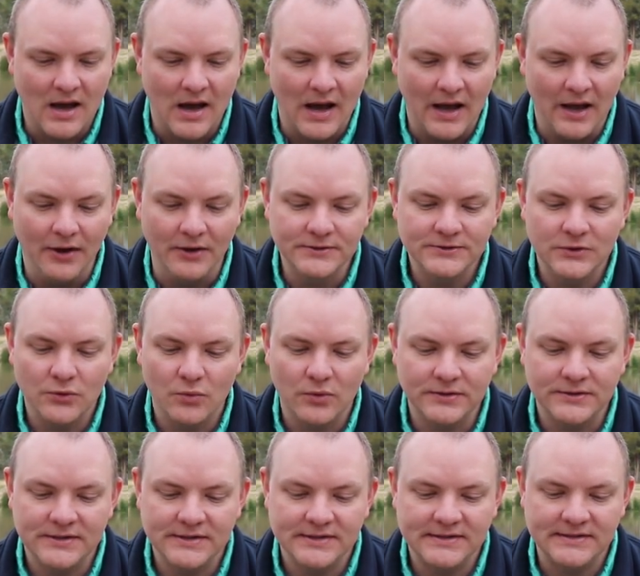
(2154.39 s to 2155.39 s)
I also
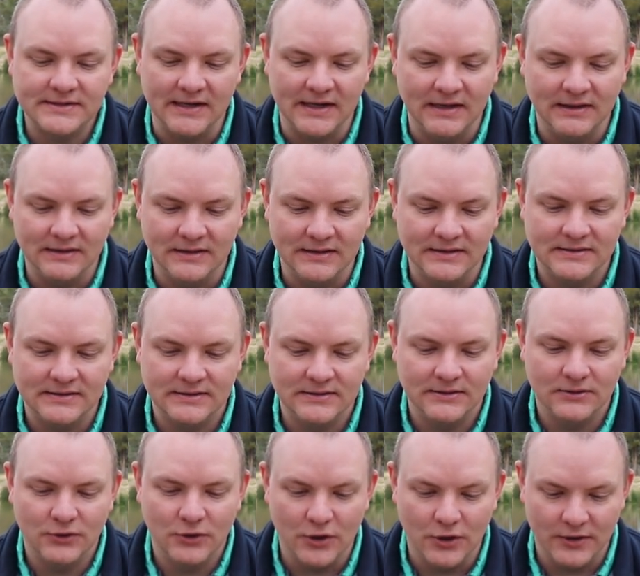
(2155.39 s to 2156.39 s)
want to state this
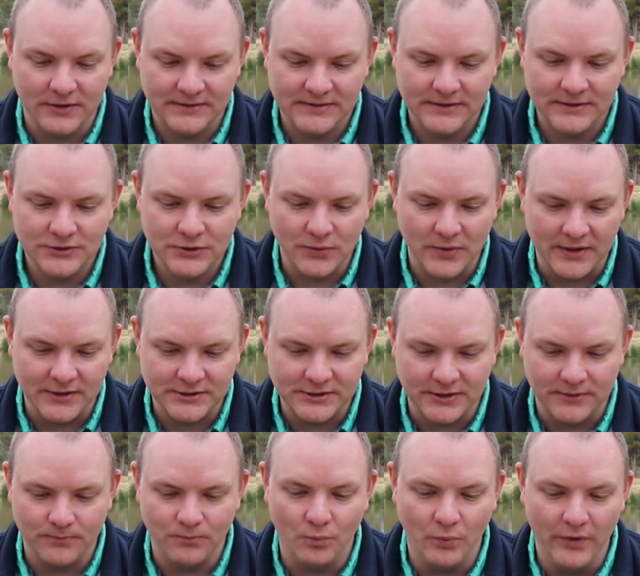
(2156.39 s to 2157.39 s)
current
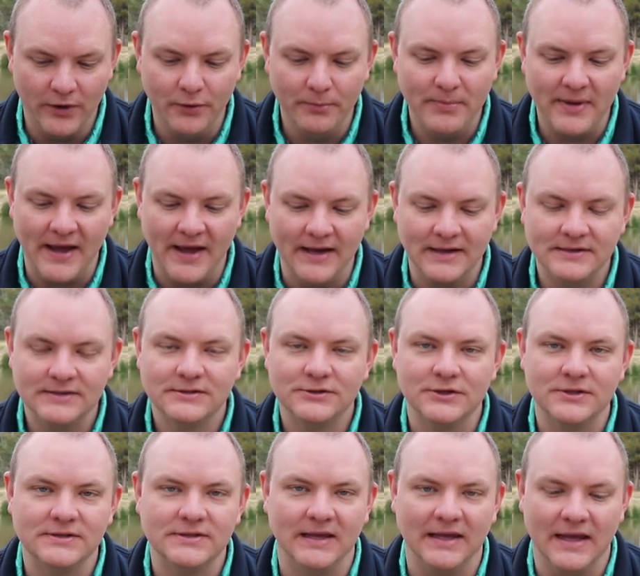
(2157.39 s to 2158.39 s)
situation will pass,
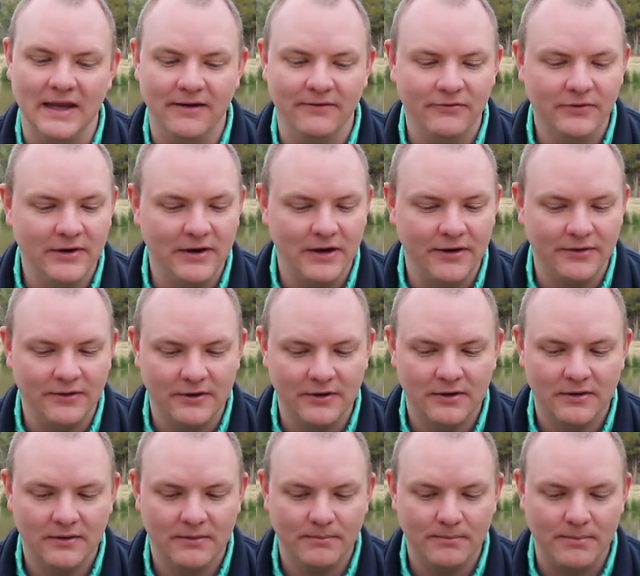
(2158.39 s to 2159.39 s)
just like every
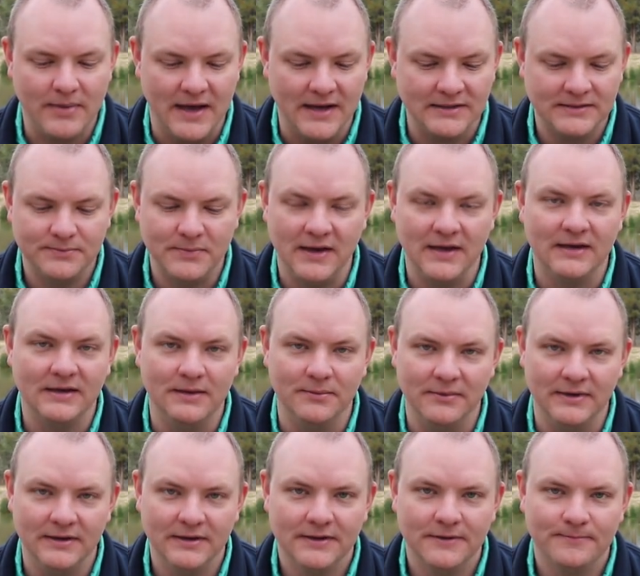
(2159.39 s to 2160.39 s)
other past
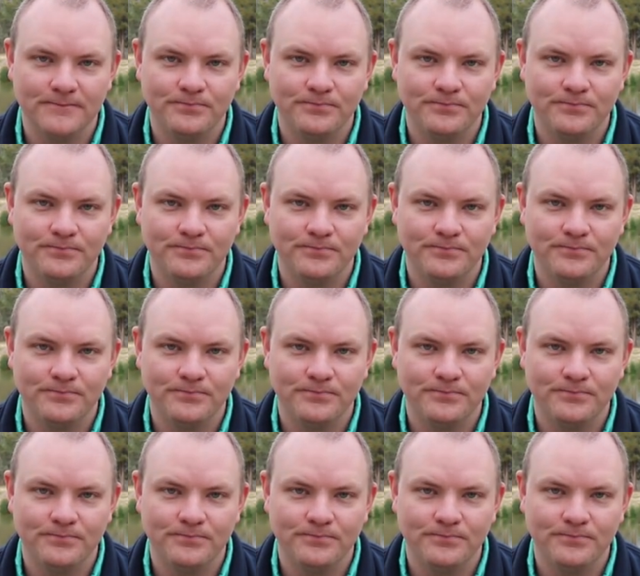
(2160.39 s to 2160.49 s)
pandemic.